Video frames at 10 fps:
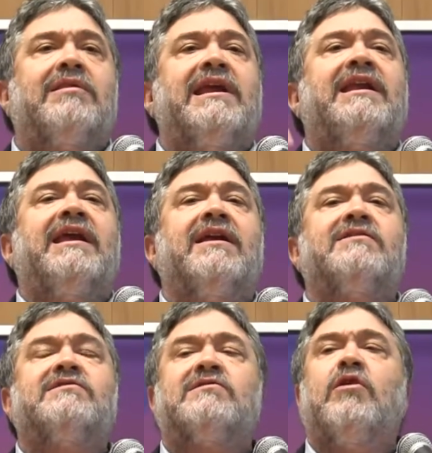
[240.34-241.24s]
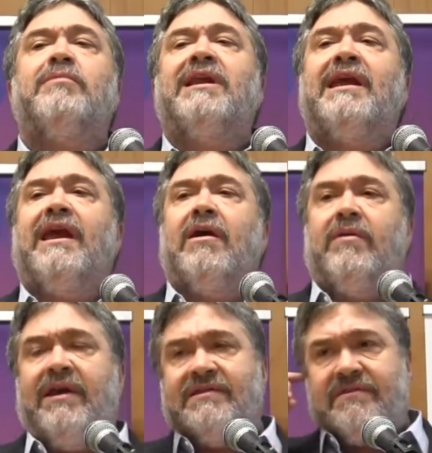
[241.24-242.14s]
leading in so many
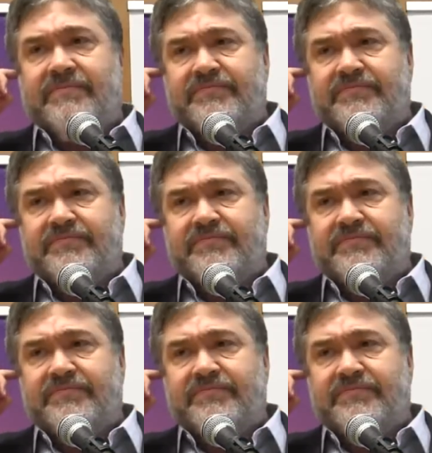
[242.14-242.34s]
areas.